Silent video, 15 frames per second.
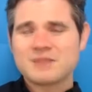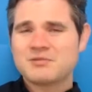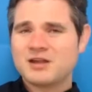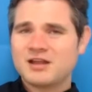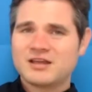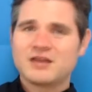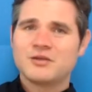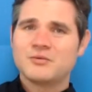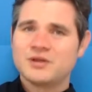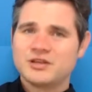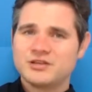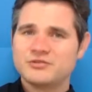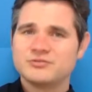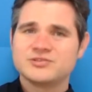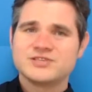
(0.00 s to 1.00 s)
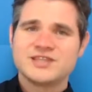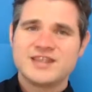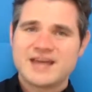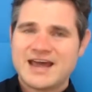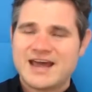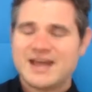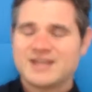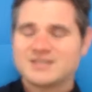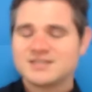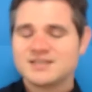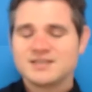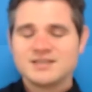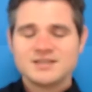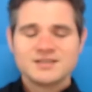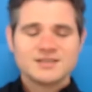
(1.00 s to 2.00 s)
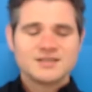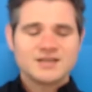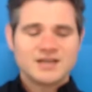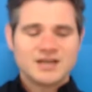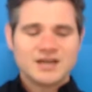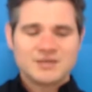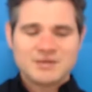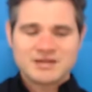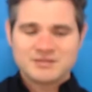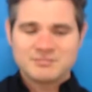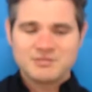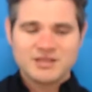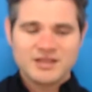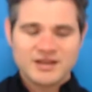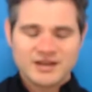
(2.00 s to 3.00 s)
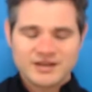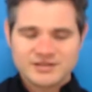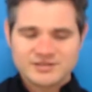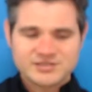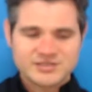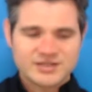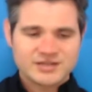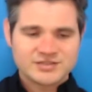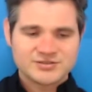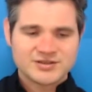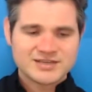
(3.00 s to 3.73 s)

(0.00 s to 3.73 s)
probably gonna want to use that at the beginning of the sentence.